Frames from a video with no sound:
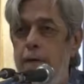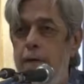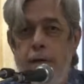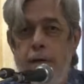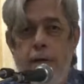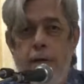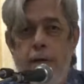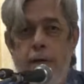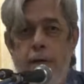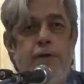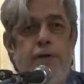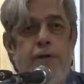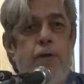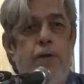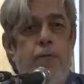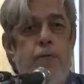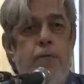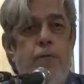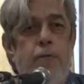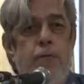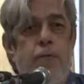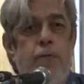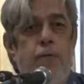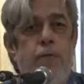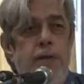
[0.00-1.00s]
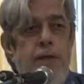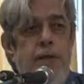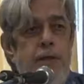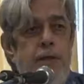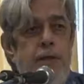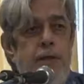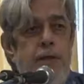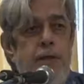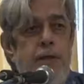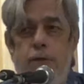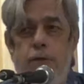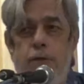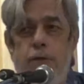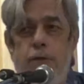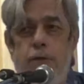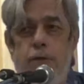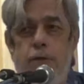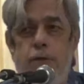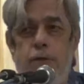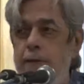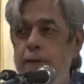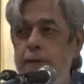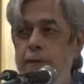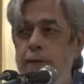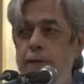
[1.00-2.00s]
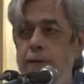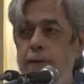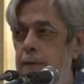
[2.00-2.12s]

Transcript: It's a question that needs to be asked.